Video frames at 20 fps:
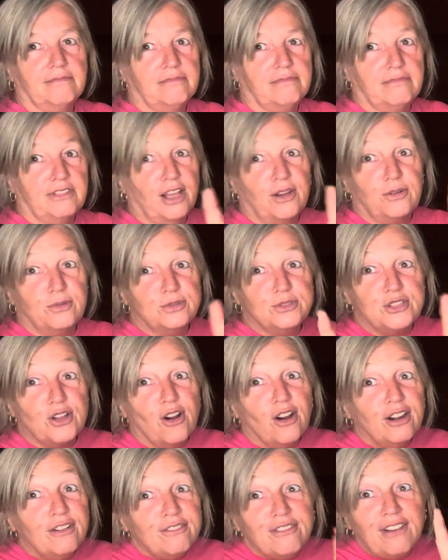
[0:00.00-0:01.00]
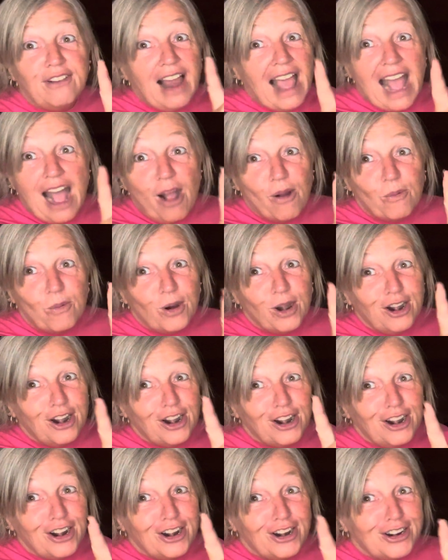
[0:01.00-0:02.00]
Those aren't
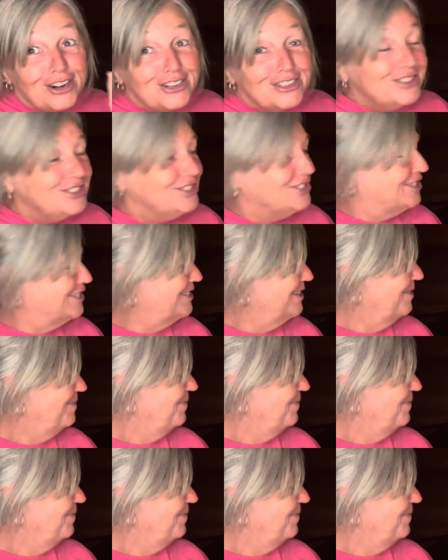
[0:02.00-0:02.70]
flowers.